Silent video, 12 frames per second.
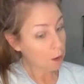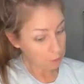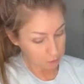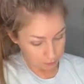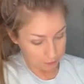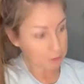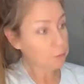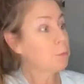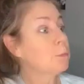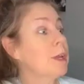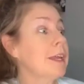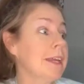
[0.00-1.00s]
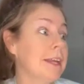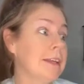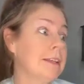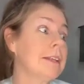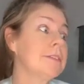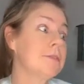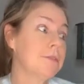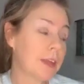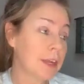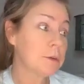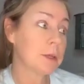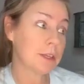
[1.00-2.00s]
Oh, you can read. That's
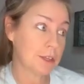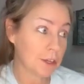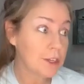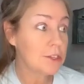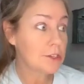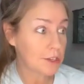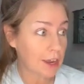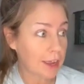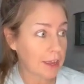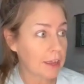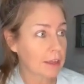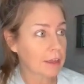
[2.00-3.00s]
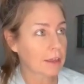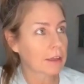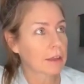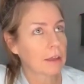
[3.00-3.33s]
very good, Jake.